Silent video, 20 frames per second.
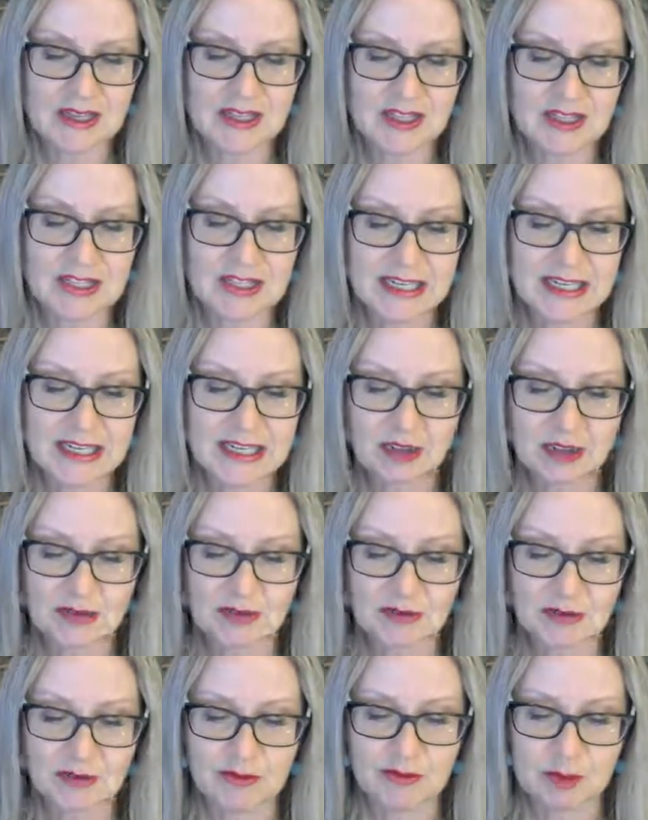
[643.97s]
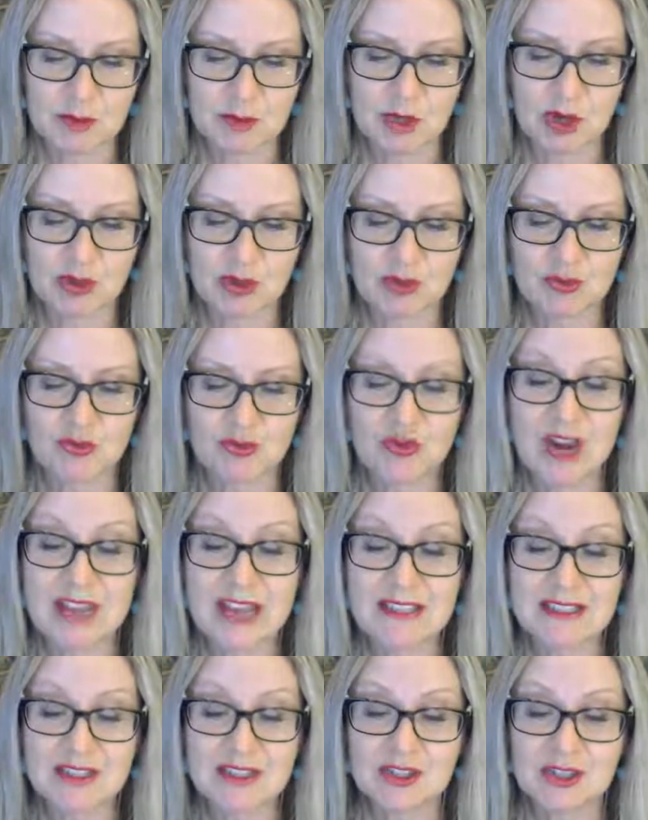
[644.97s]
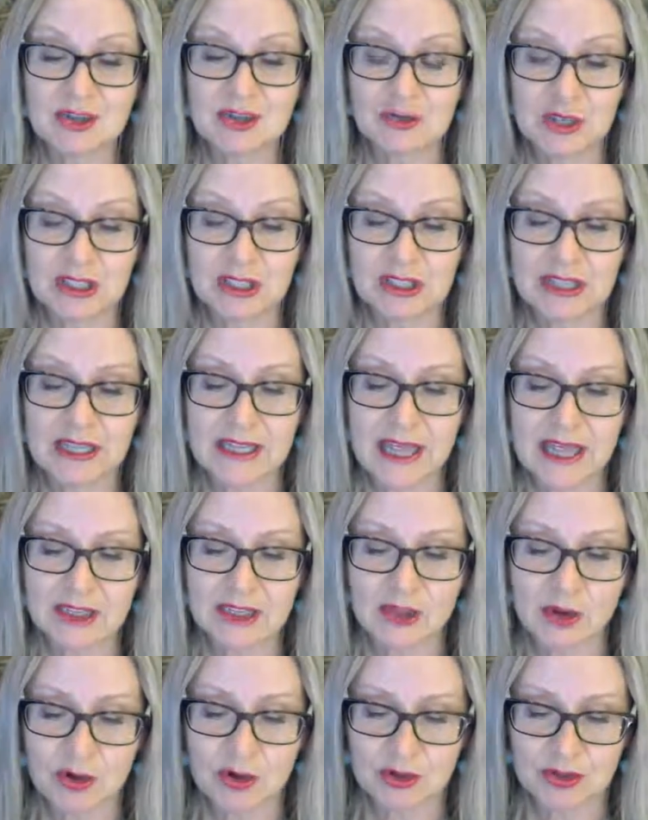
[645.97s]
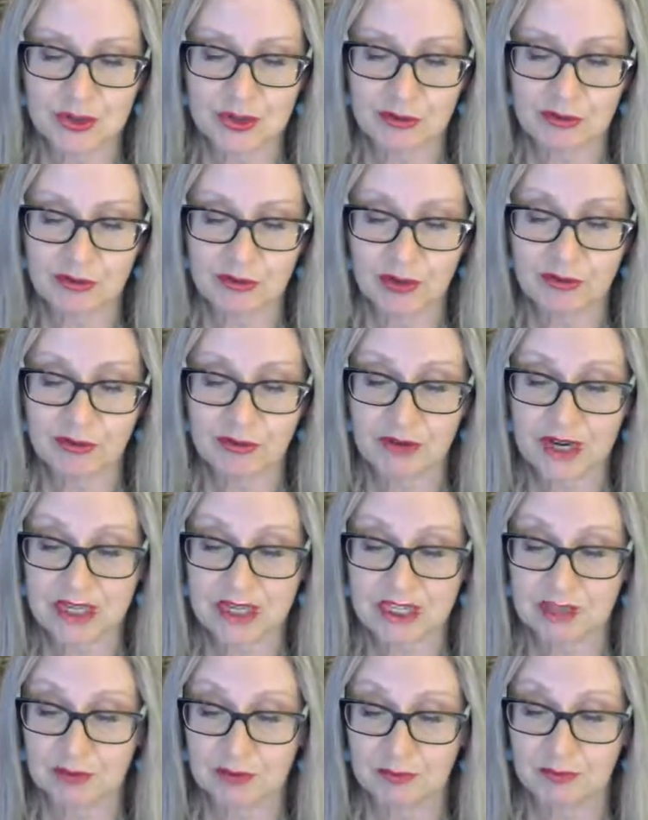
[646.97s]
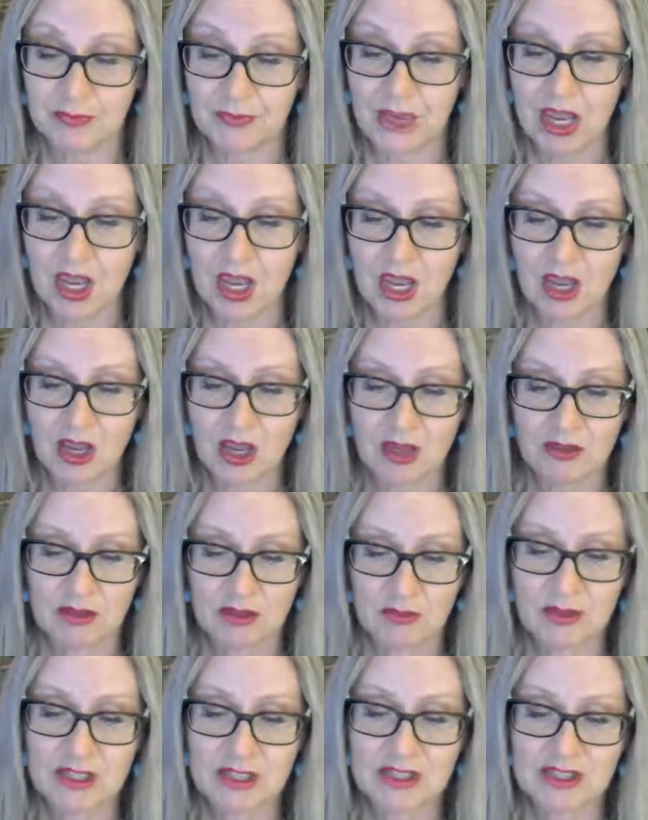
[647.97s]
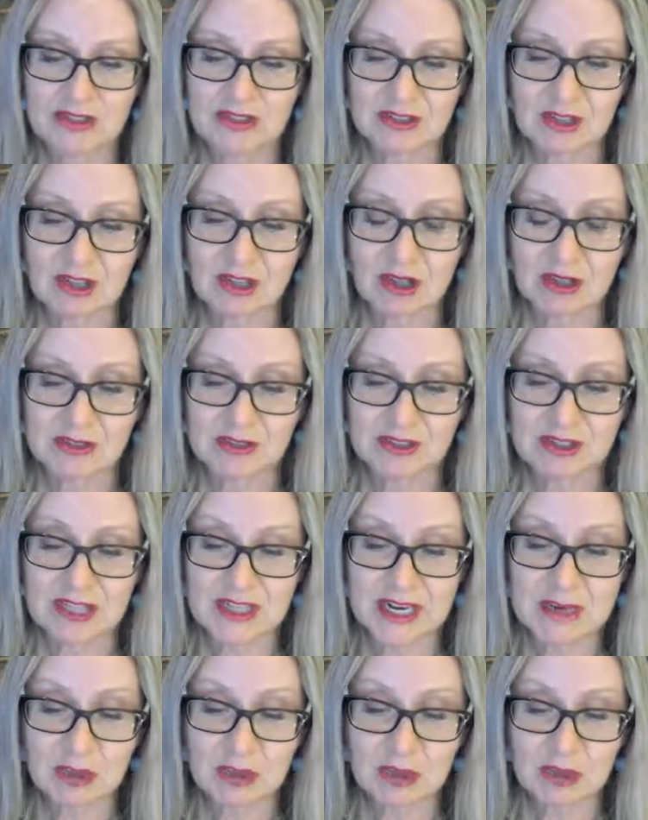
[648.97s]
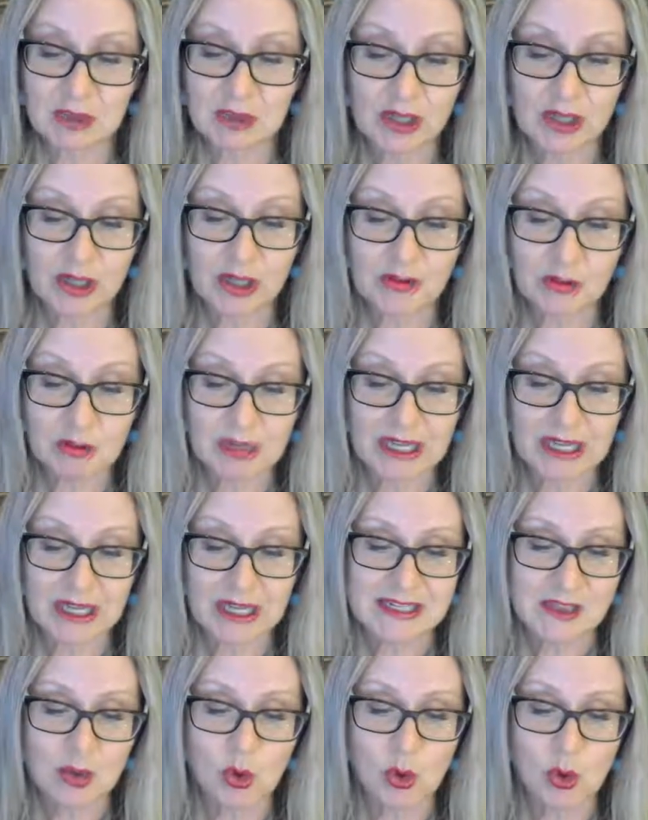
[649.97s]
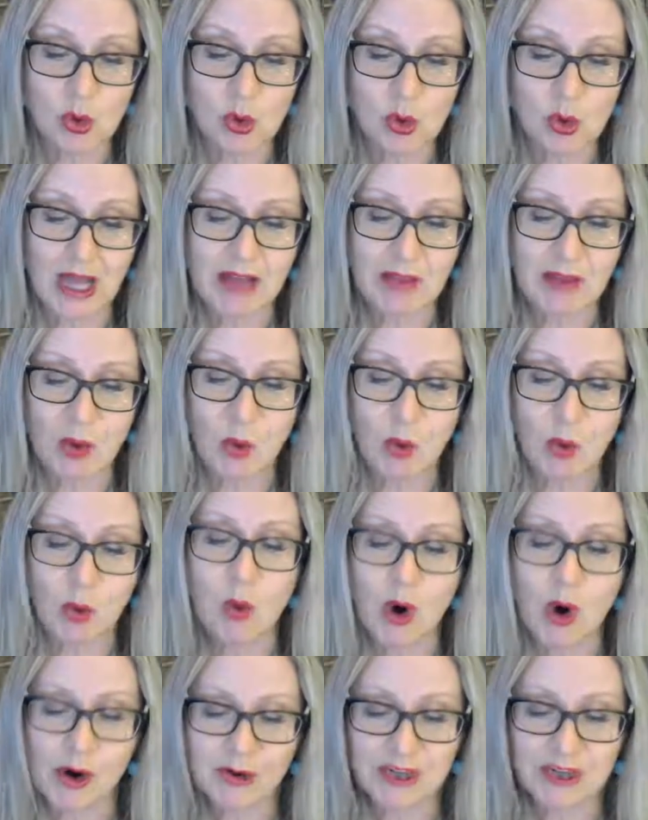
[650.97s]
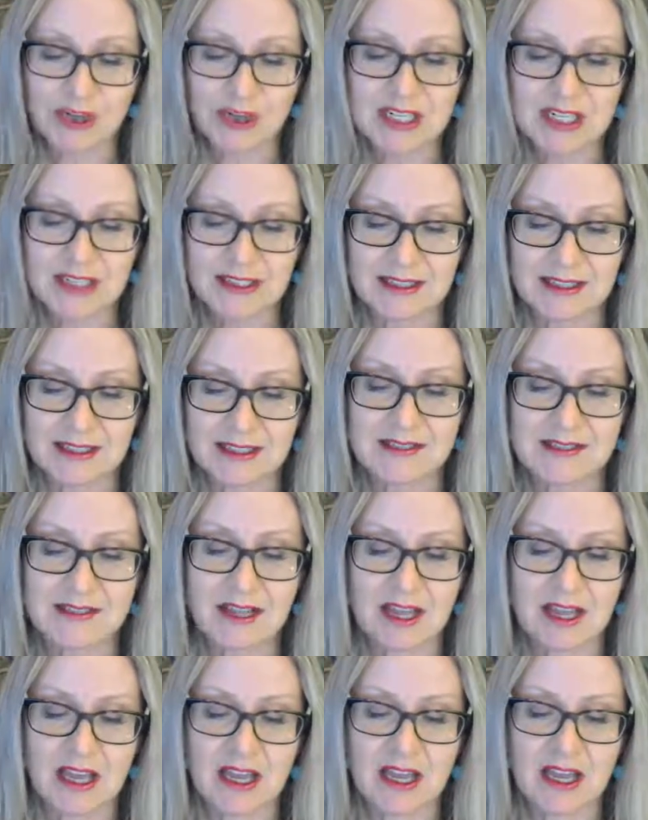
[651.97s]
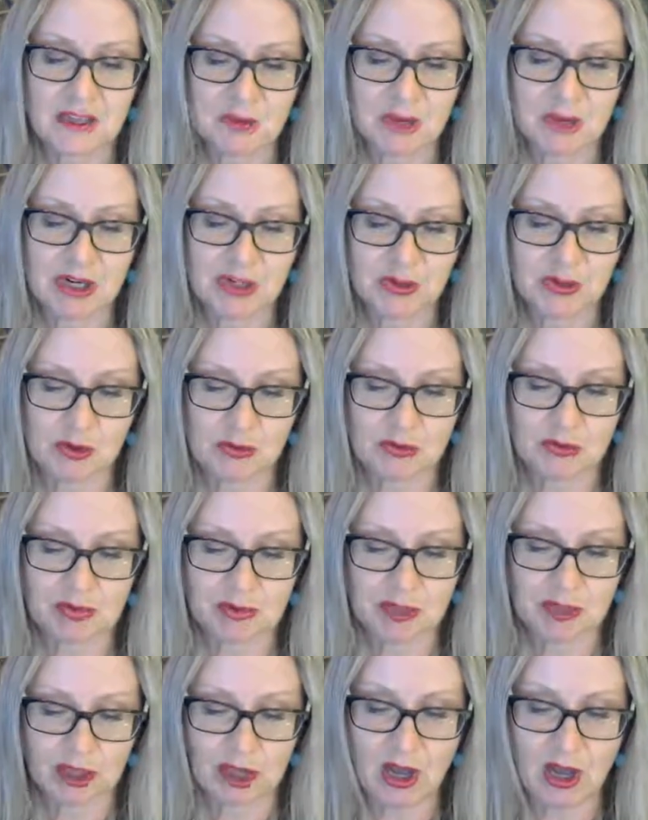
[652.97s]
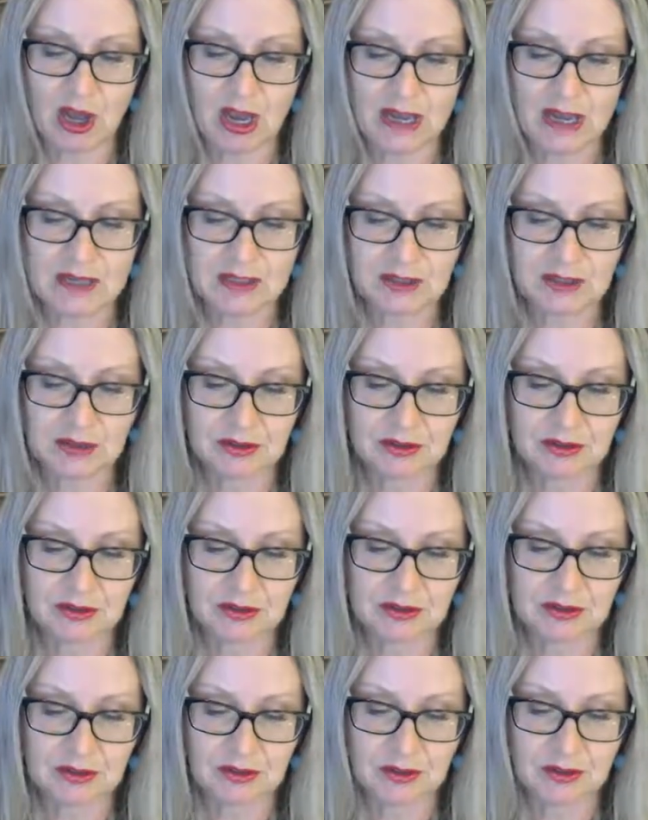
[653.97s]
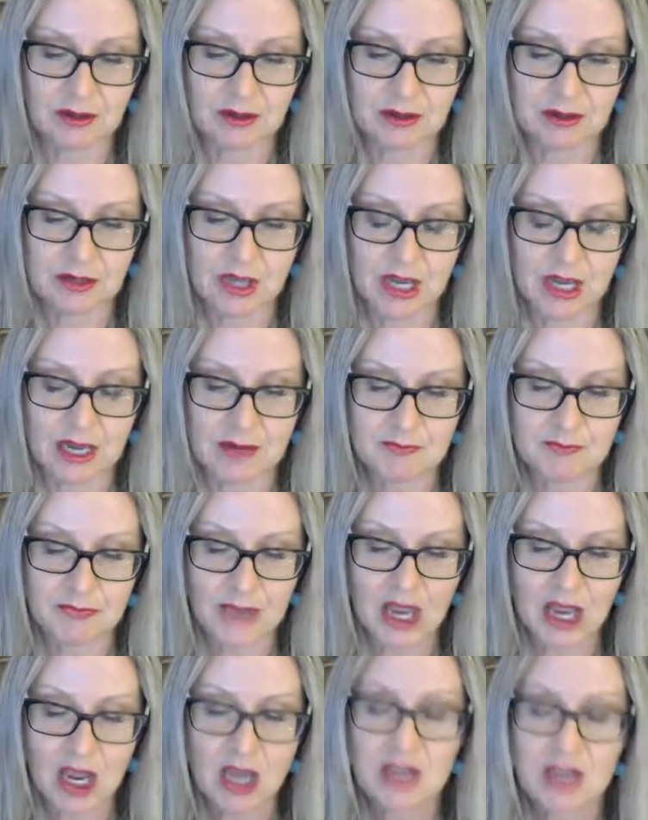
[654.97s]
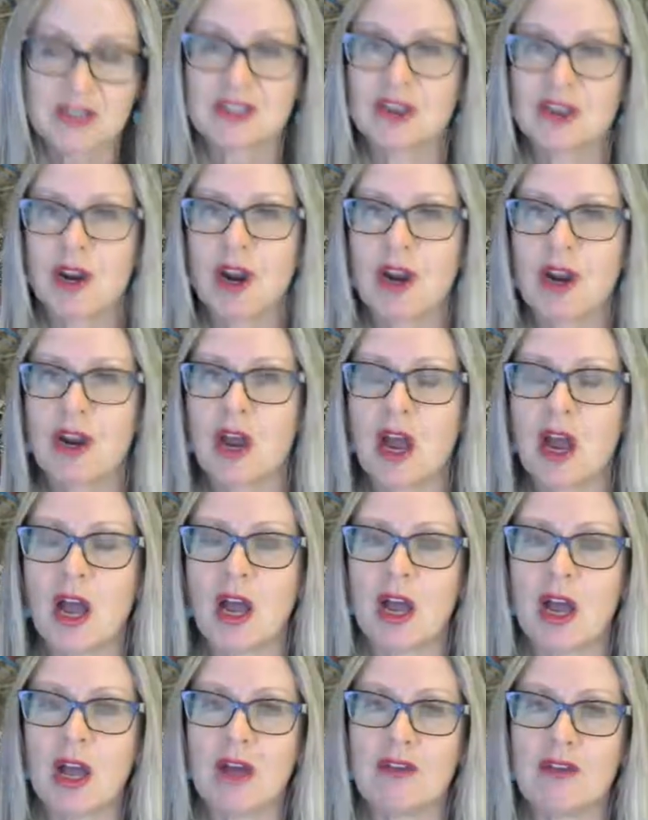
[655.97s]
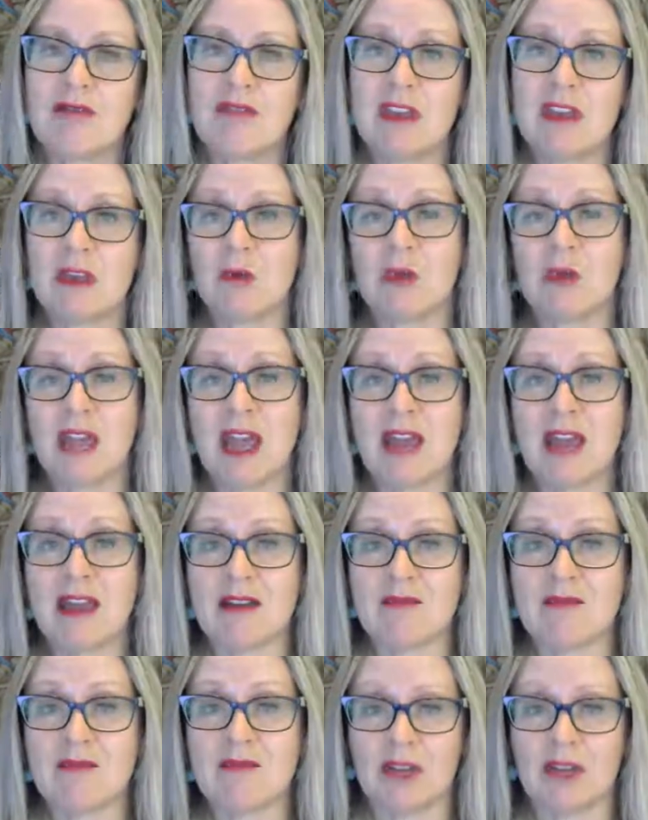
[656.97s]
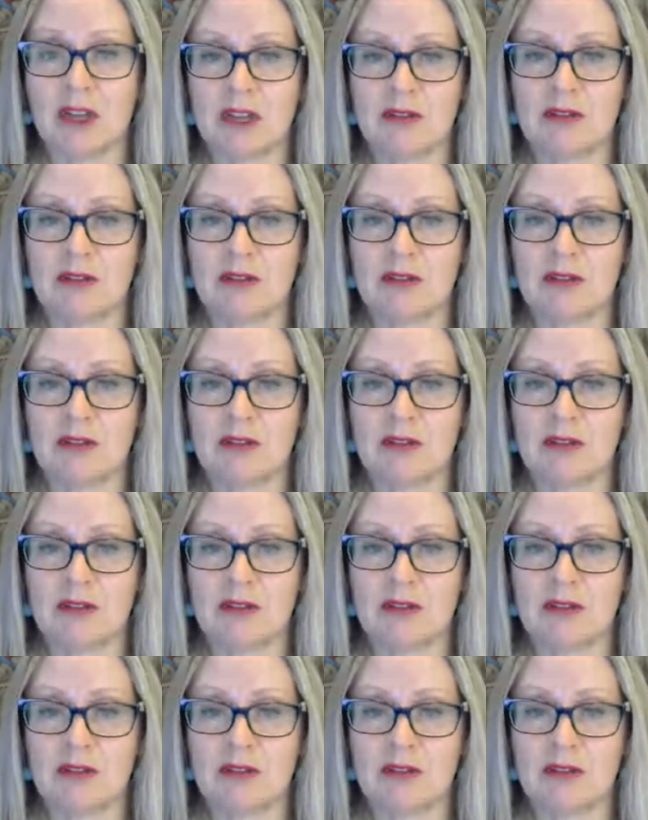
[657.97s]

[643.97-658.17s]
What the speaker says: continued in force because read strictly and contra proferentum, the written statement only replaced all other warranties express or implied. Okay, so there we have